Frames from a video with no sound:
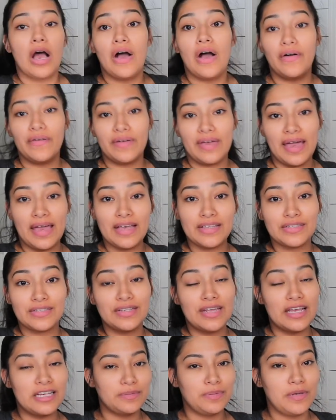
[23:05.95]
Okay, so
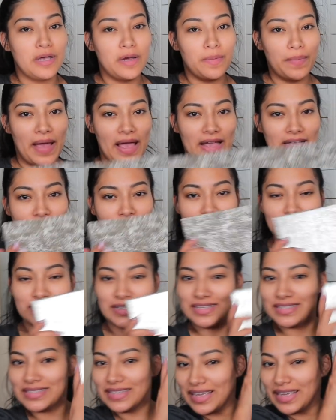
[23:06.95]
next PR package
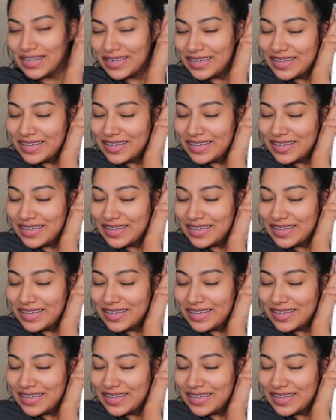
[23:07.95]
is in